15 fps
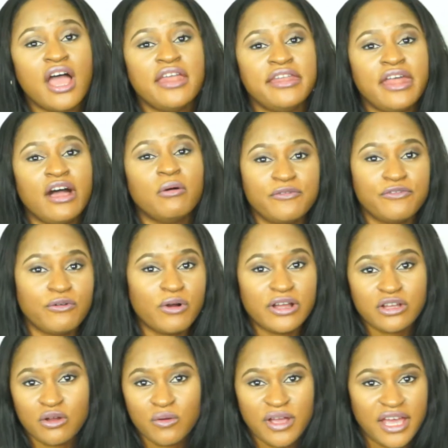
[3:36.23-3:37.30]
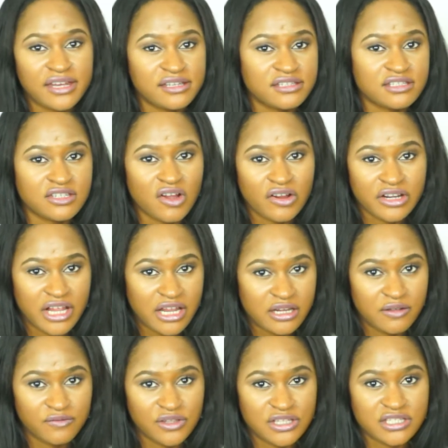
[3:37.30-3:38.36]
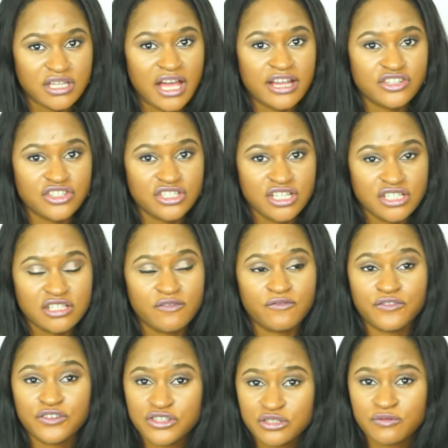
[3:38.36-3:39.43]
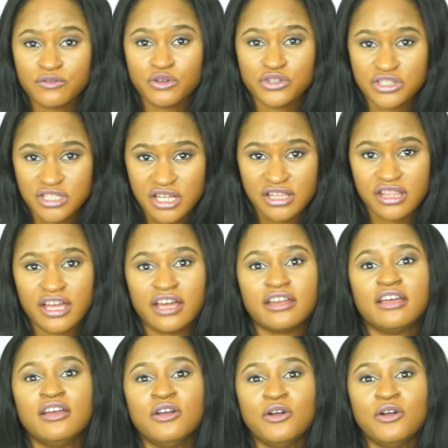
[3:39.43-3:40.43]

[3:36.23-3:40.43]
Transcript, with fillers: Now, before I go ahead and start any of this, I just need to first of all say that